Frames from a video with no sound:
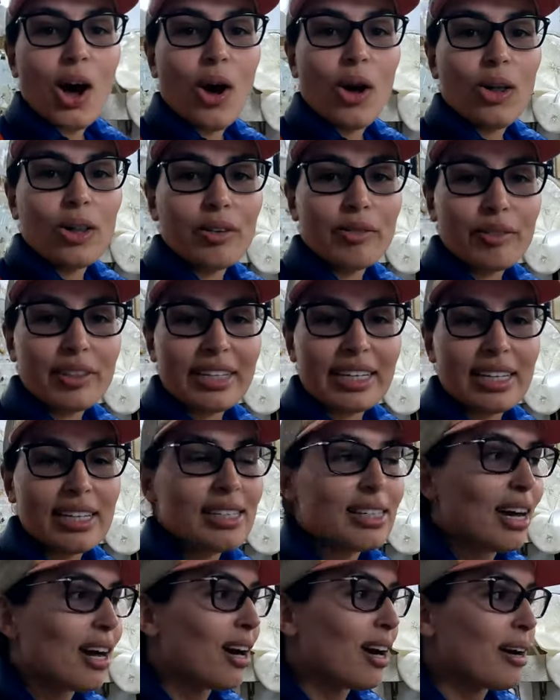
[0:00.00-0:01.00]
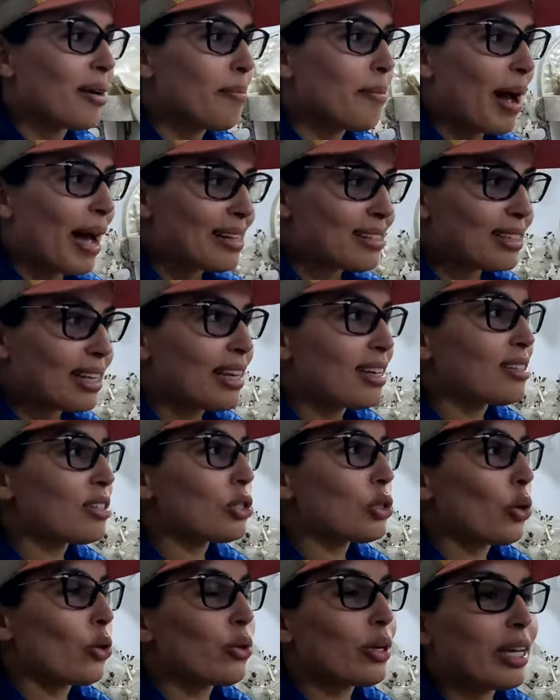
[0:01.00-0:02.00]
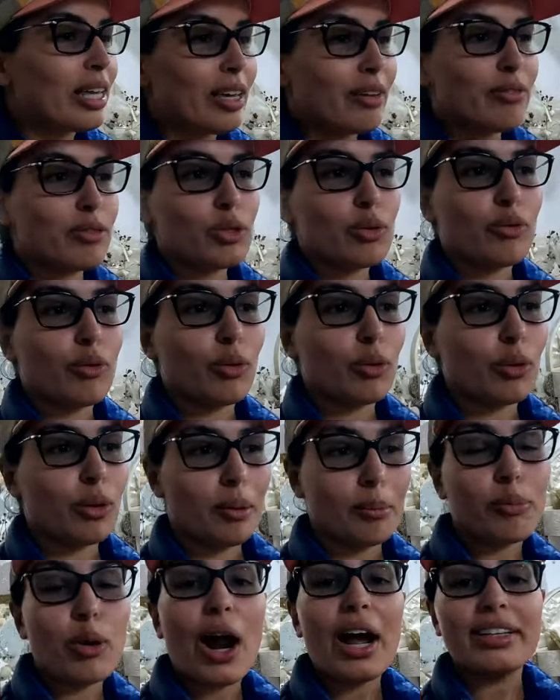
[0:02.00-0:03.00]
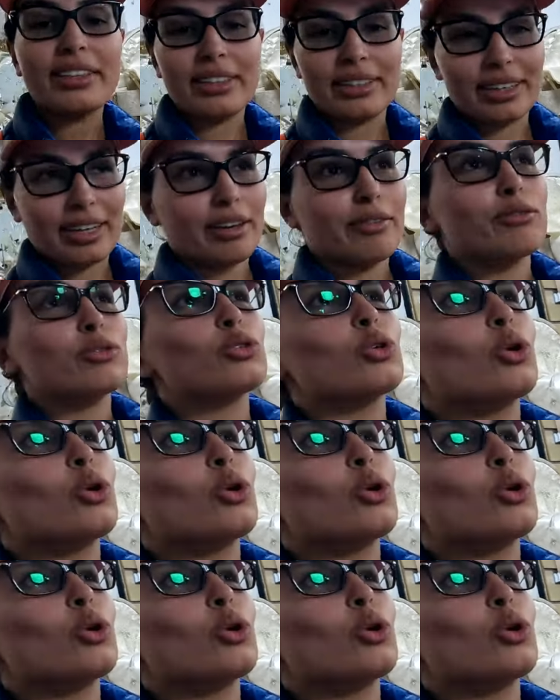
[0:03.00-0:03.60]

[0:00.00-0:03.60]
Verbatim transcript: All of these are baskets or gifts for bridal gifts.